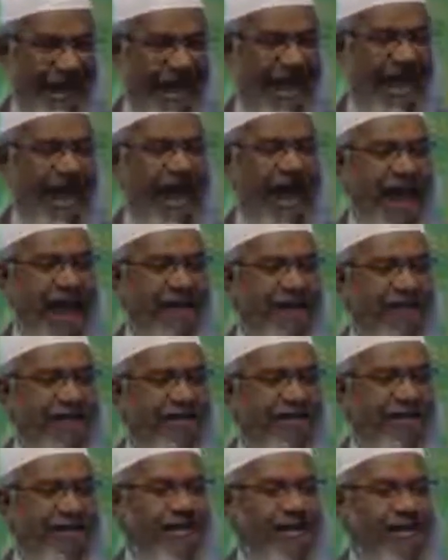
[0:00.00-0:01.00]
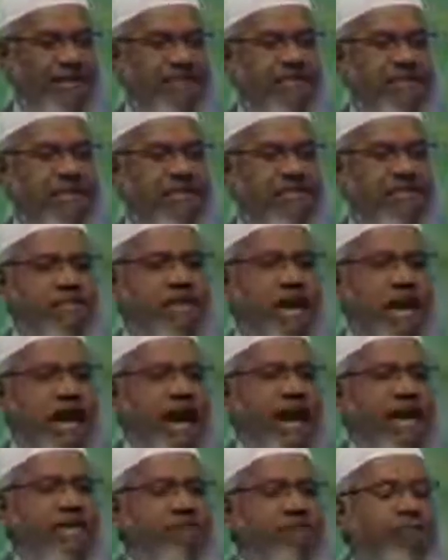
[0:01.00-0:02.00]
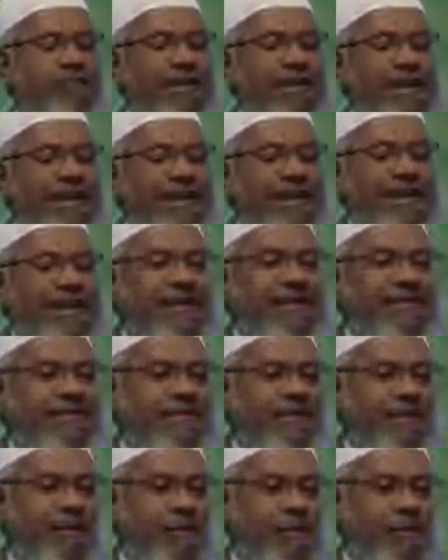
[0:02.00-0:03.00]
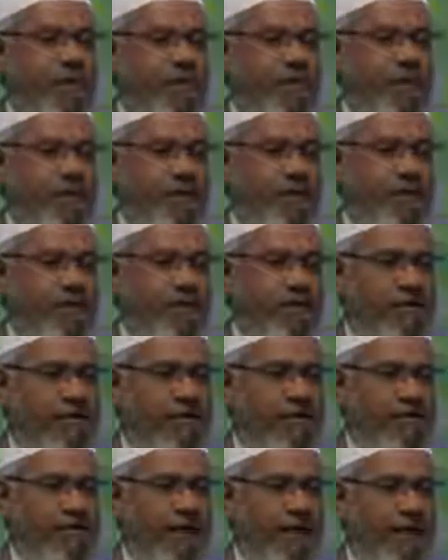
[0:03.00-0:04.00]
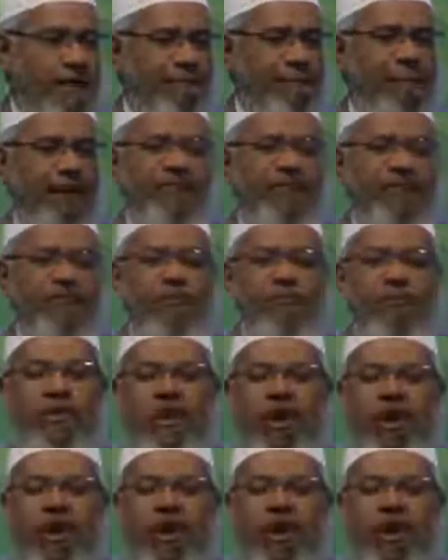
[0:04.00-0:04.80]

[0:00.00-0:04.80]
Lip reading: And this has been leaked by the human